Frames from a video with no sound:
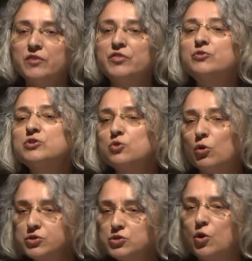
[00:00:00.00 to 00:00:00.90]
There is
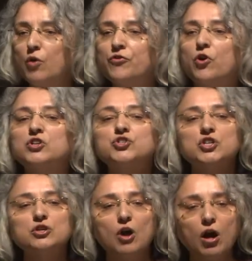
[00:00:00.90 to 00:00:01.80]
also, of course,
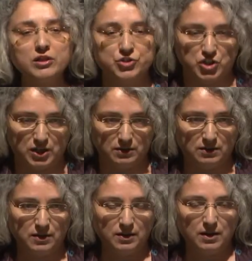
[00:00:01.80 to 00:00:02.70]
jineology.
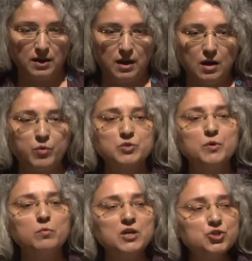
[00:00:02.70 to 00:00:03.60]
What
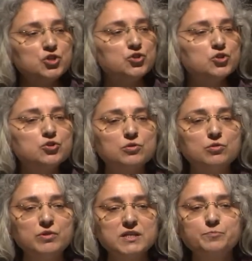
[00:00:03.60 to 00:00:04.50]
we wanted to
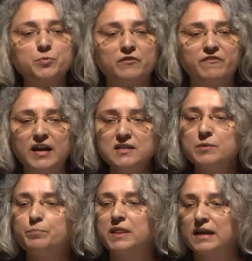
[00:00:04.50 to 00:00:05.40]
do is provide
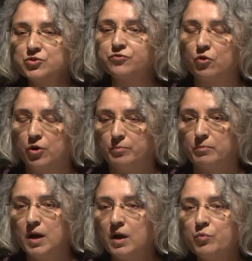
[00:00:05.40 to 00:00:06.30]
a platform
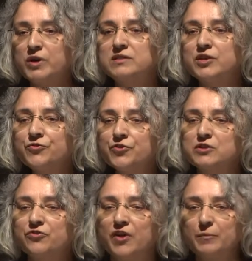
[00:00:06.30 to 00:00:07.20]
where different
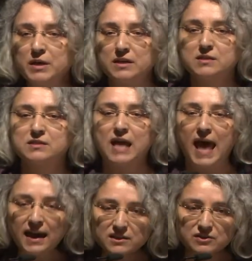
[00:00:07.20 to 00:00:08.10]
feminists,
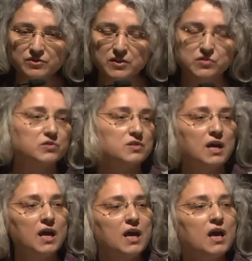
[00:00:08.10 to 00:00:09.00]
activists,
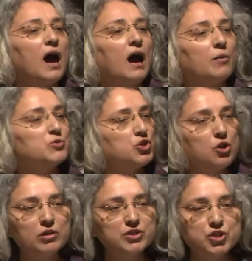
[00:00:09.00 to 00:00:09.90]
um,
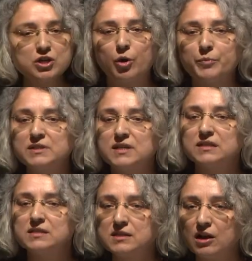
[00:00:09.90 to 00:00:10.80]
jineology committee
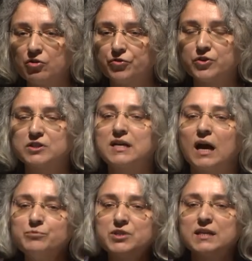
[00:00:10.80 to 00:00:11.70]
itself could
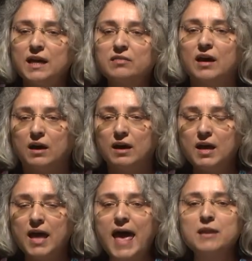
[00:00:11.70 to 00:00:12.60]
come together
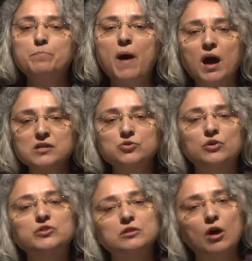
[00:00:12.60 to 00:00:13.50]
and pass
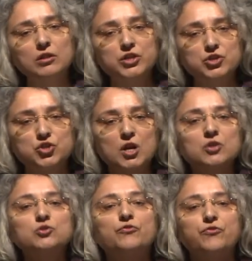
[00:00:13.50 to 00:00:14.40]
on the knowledge
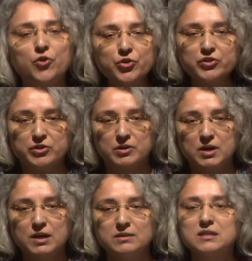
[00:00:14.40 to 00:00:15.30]
to further
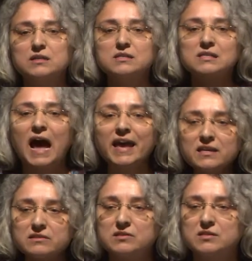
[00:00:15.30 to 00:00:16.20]
the
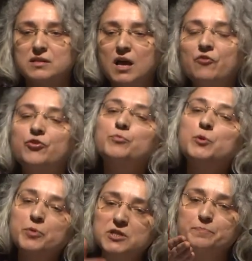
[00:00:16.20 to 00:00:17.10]
science from the
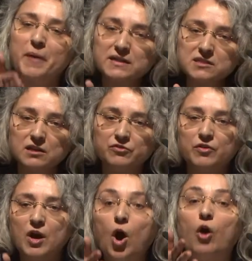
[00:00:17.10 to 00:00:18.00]
perspective
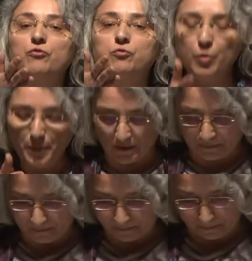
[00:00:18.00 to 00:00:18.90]
of women.